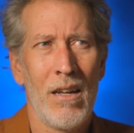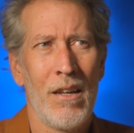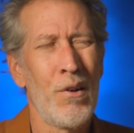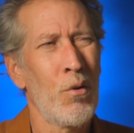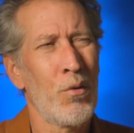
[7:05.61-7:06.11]

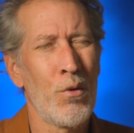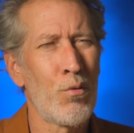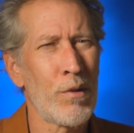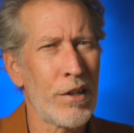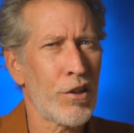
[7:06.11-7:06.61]

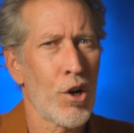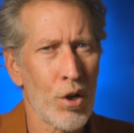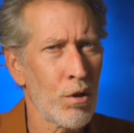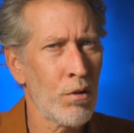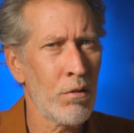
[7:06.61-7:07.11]
you
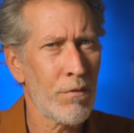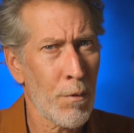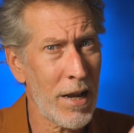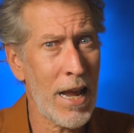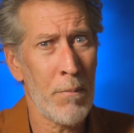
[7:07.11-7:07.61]
return
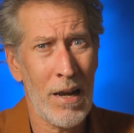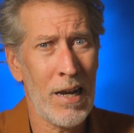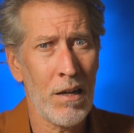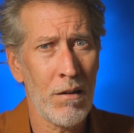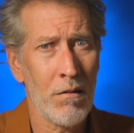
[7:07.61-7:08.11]
from a
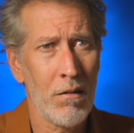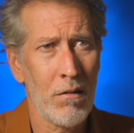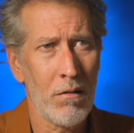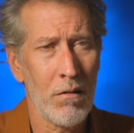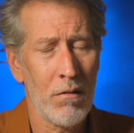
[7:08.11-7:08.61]
campaign
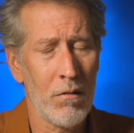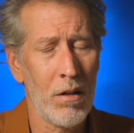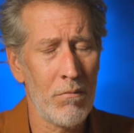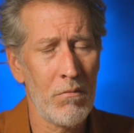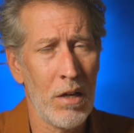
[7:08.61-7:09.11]

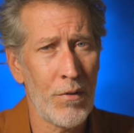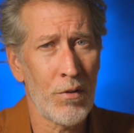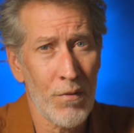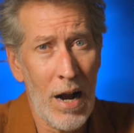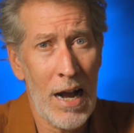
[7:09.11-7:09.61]
if you
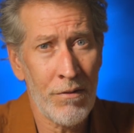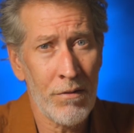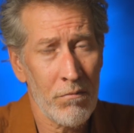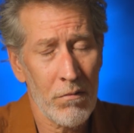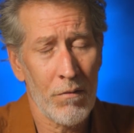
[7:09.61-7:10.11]

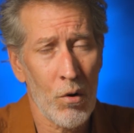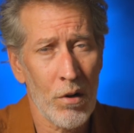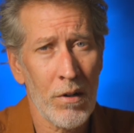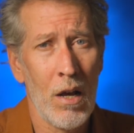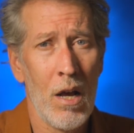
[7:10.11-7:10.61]
survive, of
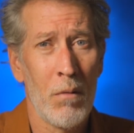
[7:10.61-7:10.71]
course.